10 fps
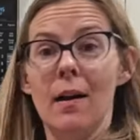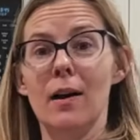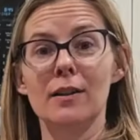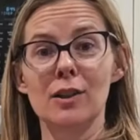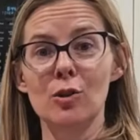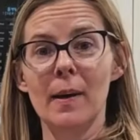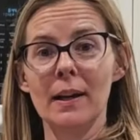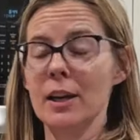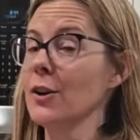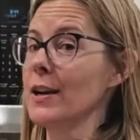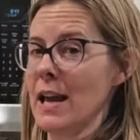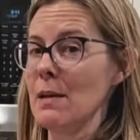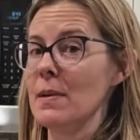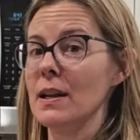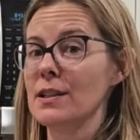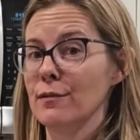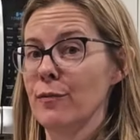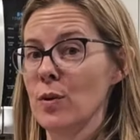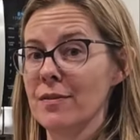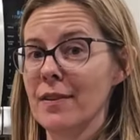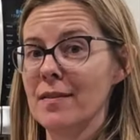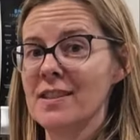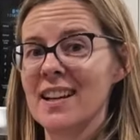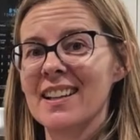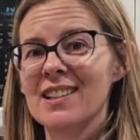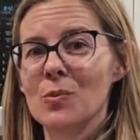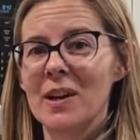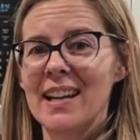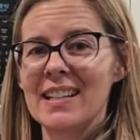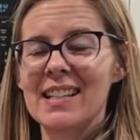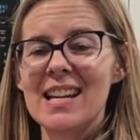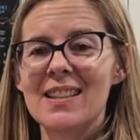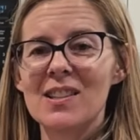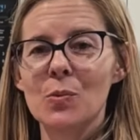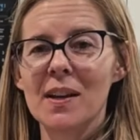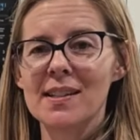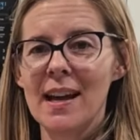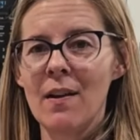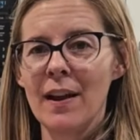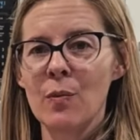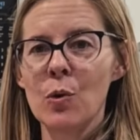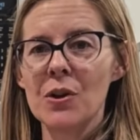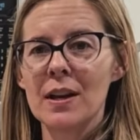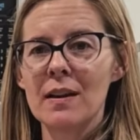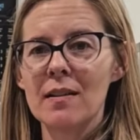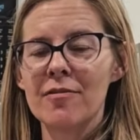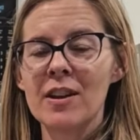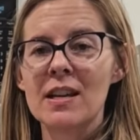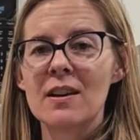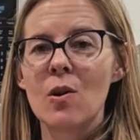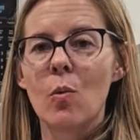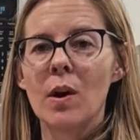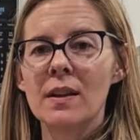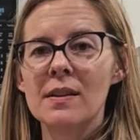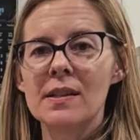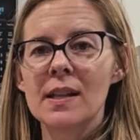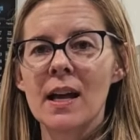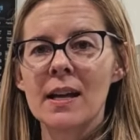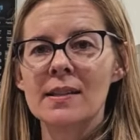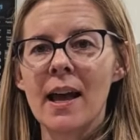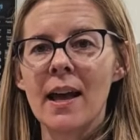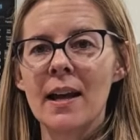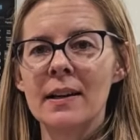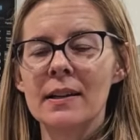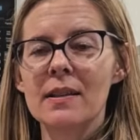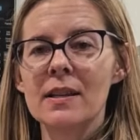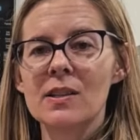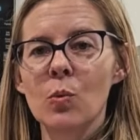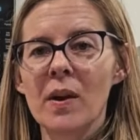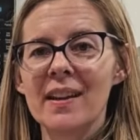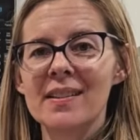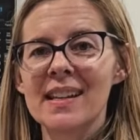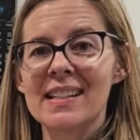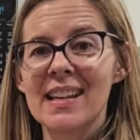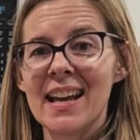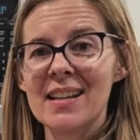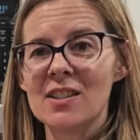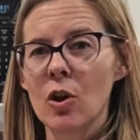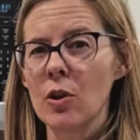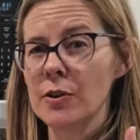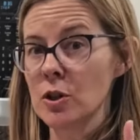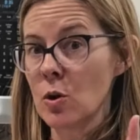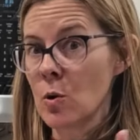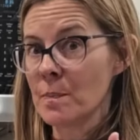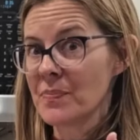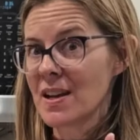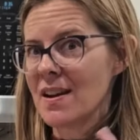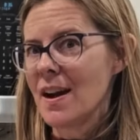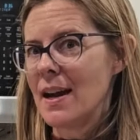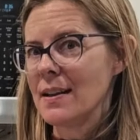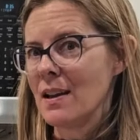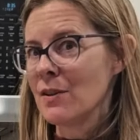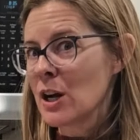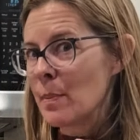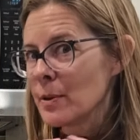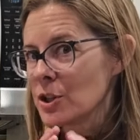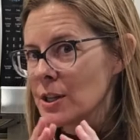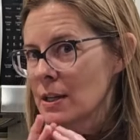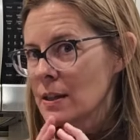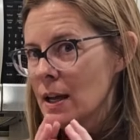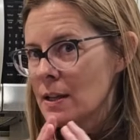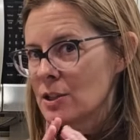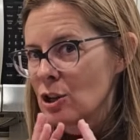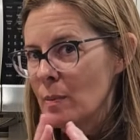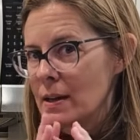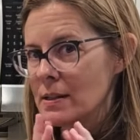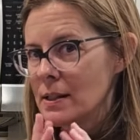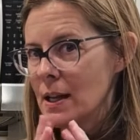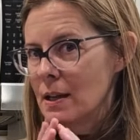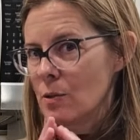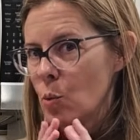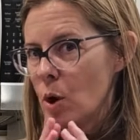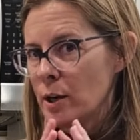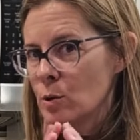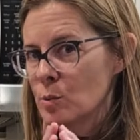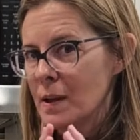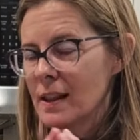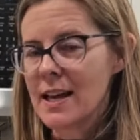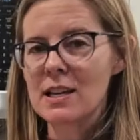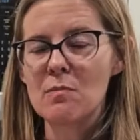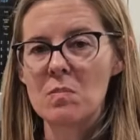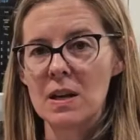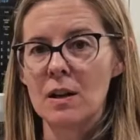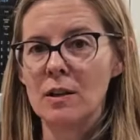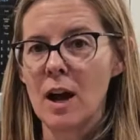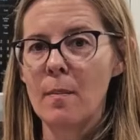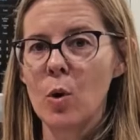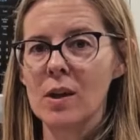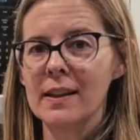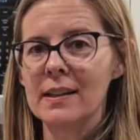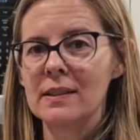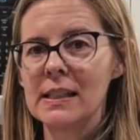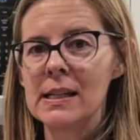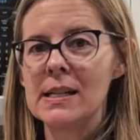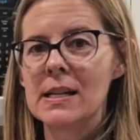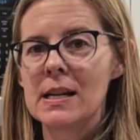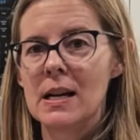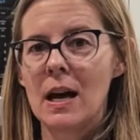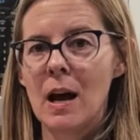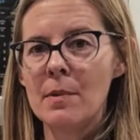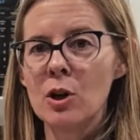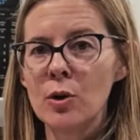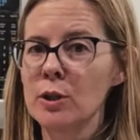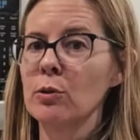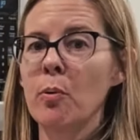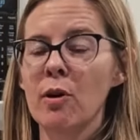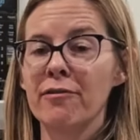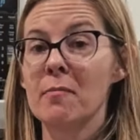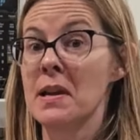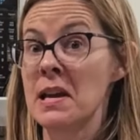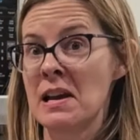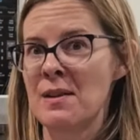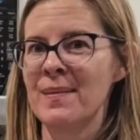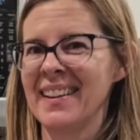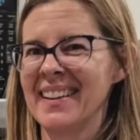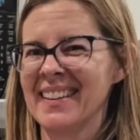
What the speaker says: I'll see you back here in 8 minutes and 45 seconds when I can take these wings out and we'll give one of these thighs and these wings a taste. Also, I gave a couple chicken thighs to my son, the one who's been liking meat a lot more lately. I'm gonna go get a report from him